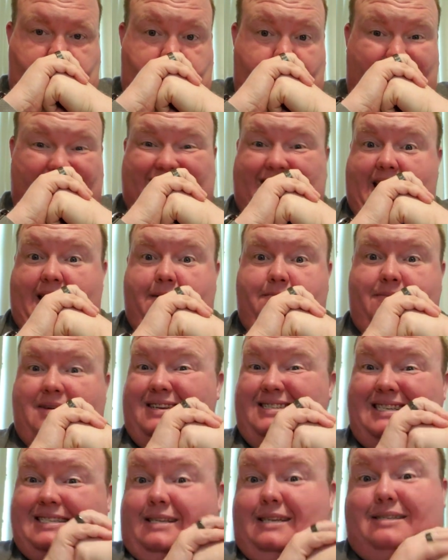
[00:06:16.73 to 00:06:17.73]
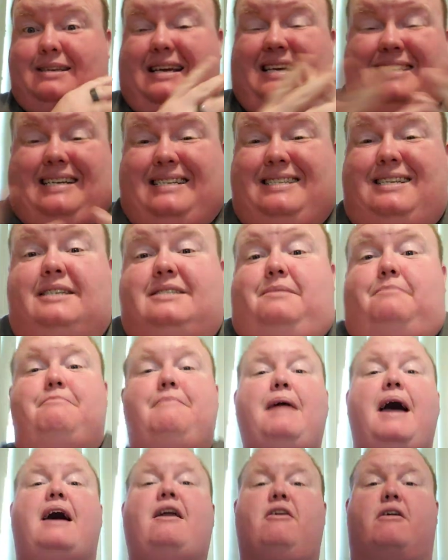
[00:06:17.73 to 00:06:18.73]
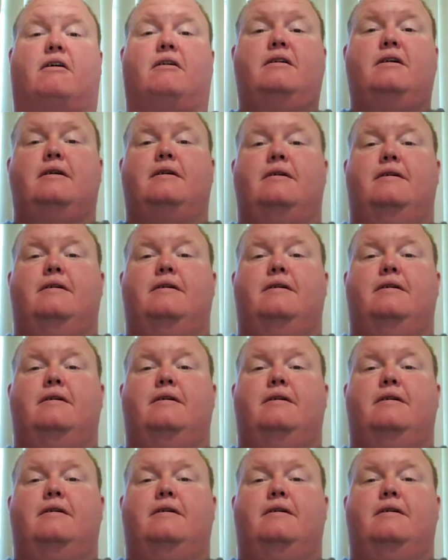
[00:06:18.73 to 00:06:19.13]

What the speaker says: Okay? Because it doesn't matter.